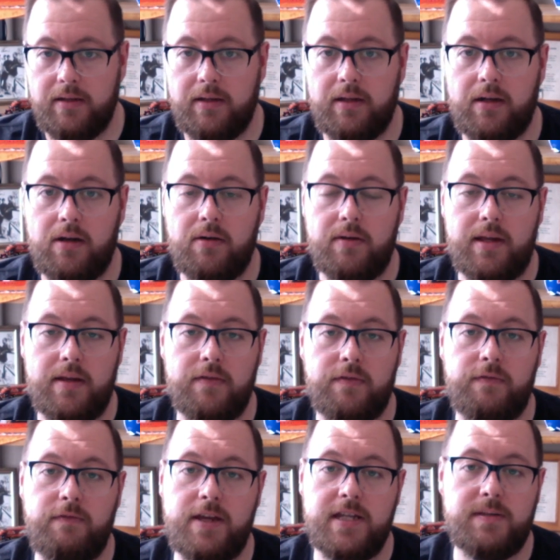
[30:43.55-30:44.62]

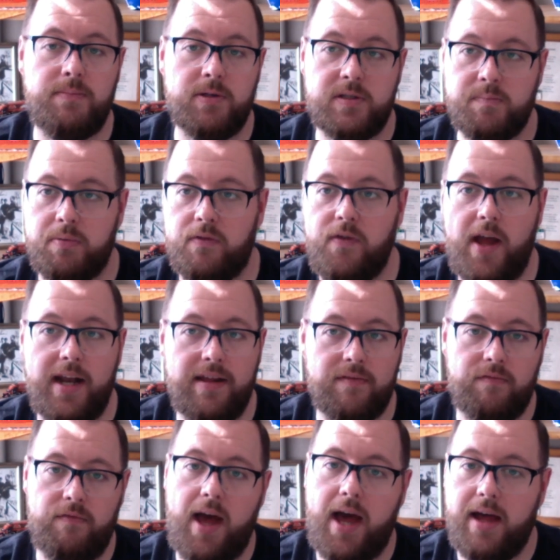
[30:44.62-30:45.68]
If Facebook's providing
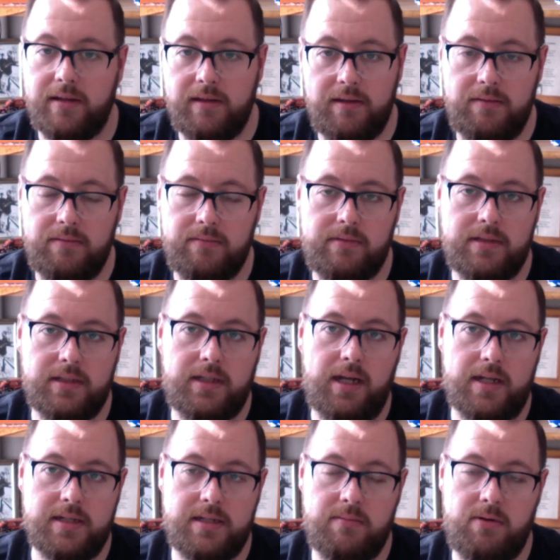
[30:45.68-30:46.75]
value to
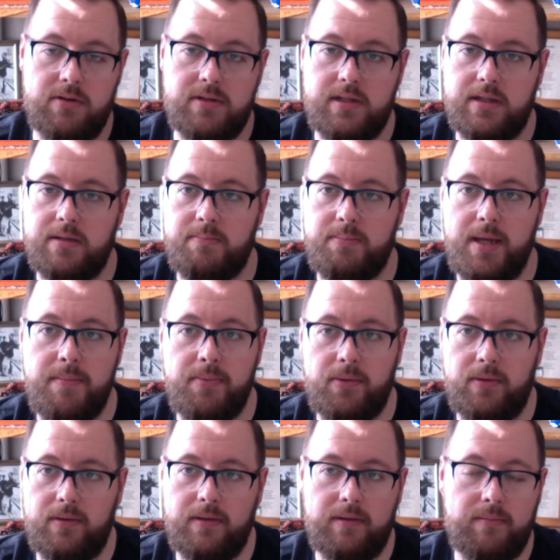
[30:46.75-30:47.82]
customers and to
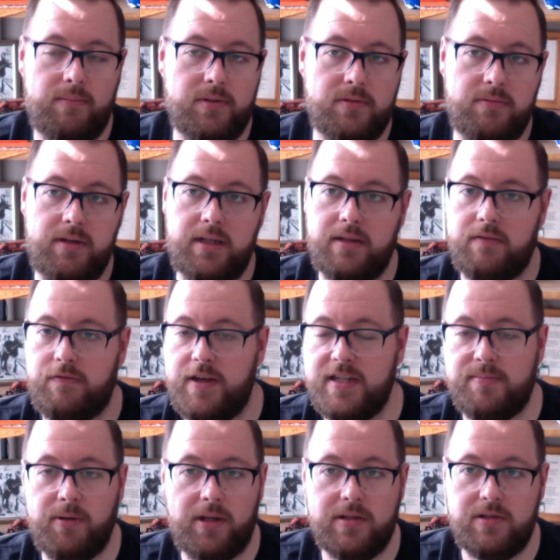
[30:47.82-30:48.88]
people between
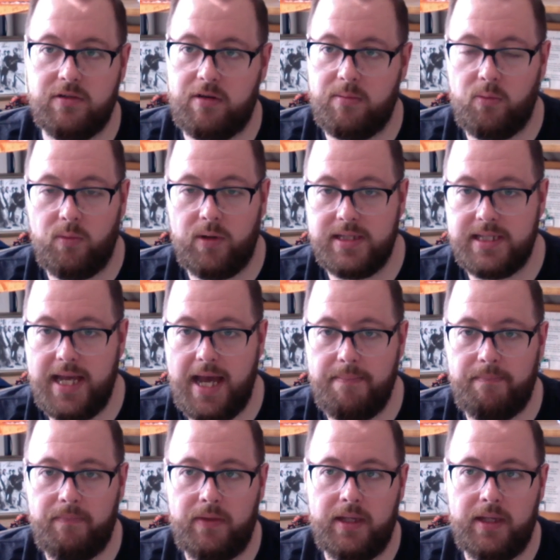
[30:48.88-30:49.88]
Facebook, Instagram, and WhatsApp,